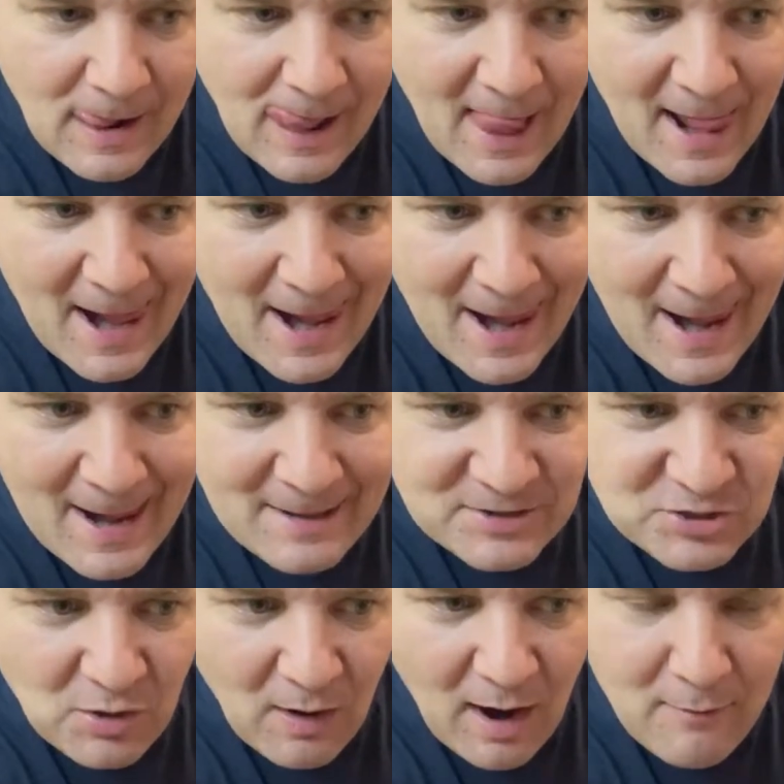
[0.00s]

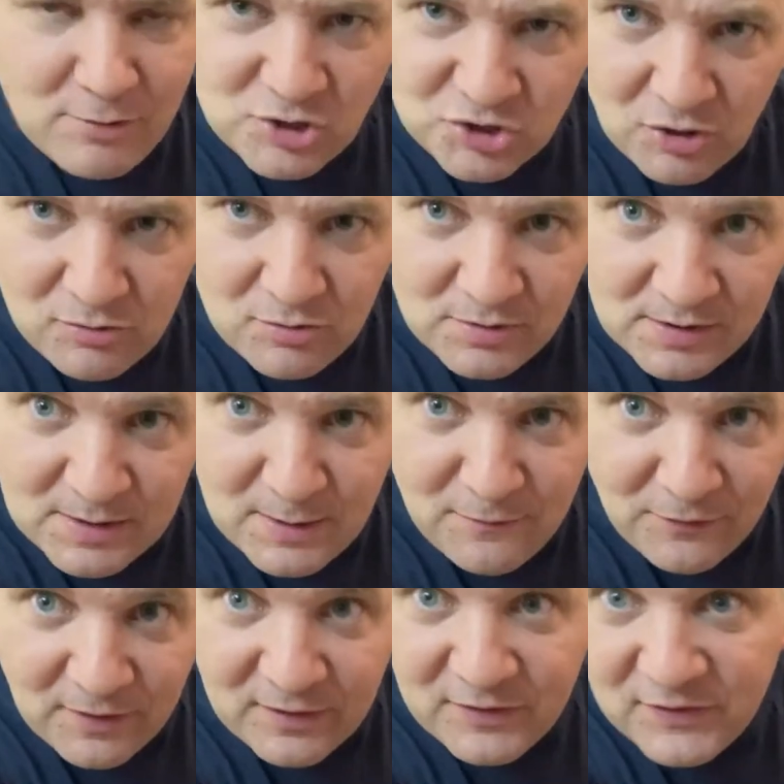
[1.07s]
So I will show you the
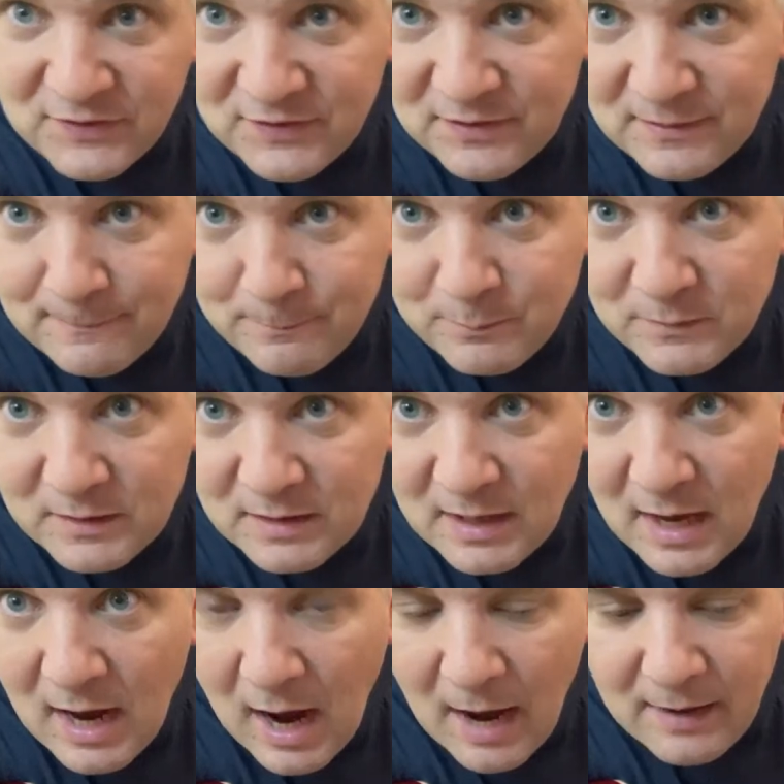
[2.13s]
difference,
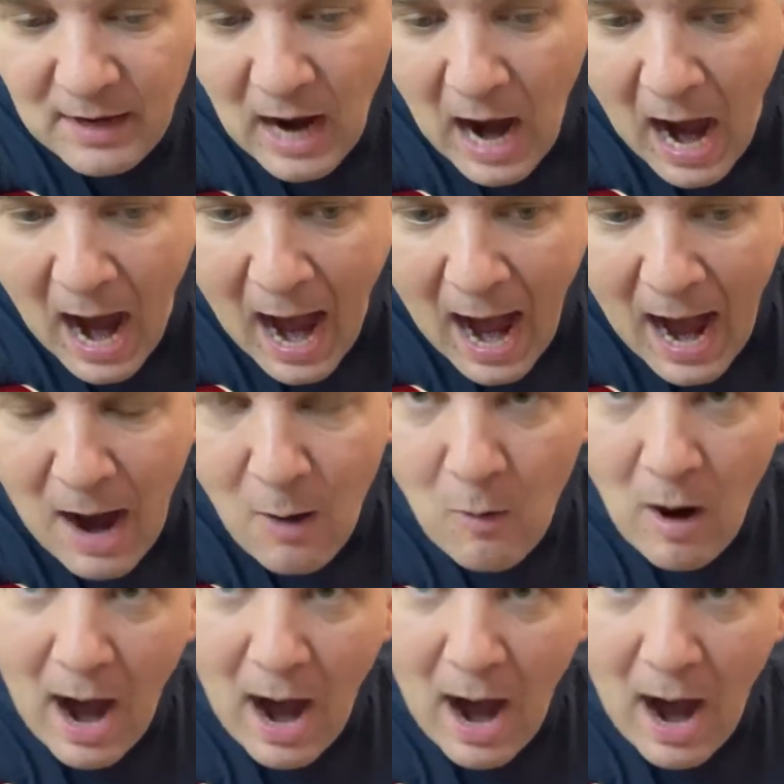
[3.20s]
and how